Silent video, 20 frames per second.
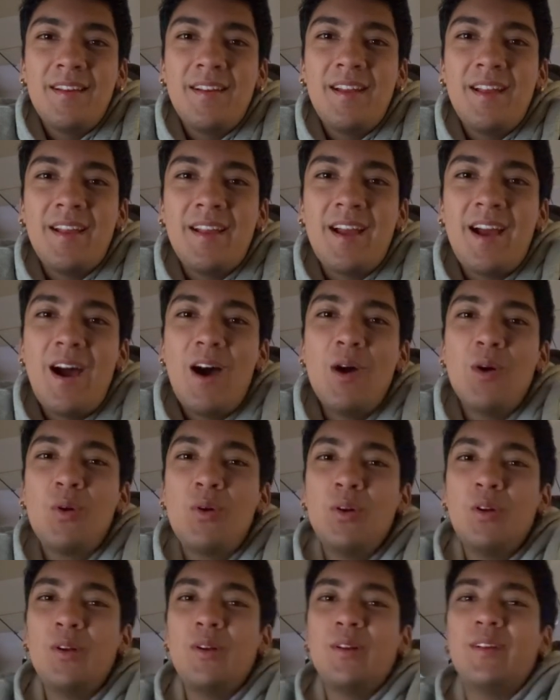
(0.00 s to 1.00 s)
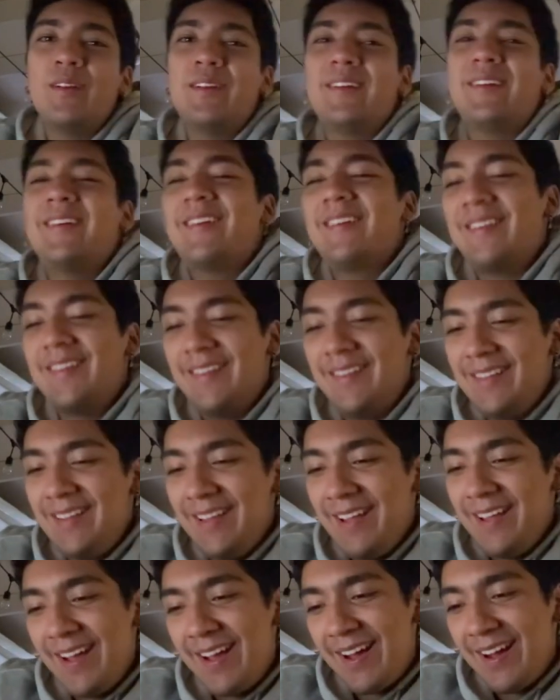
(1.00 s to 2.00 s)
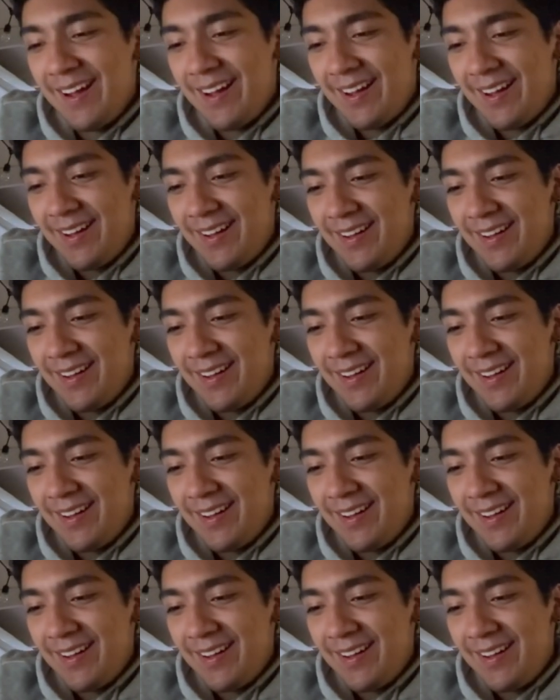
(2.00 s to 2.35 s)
Like, how could, yeah,